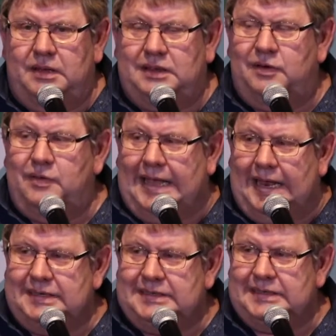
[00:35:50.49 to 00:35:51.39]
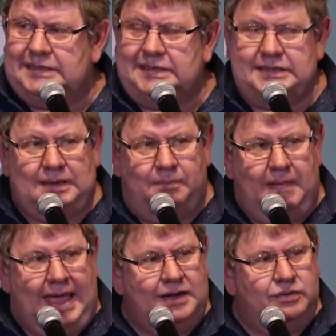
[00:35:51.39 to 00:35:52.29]
but the reality is that he's a
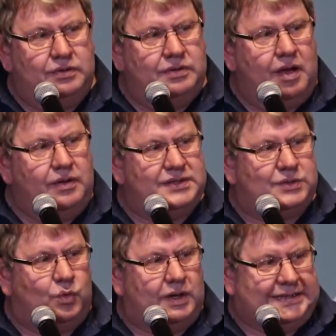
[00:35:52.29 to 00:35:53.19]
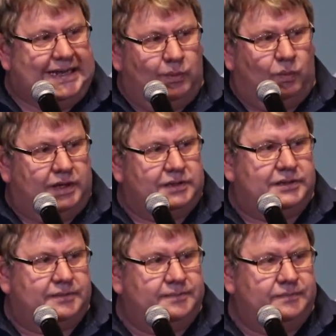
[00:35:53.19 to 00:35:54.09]
man who knows what he
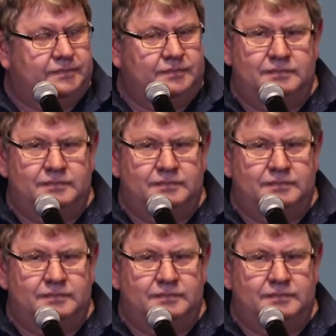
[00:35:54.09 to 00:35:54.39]
wants.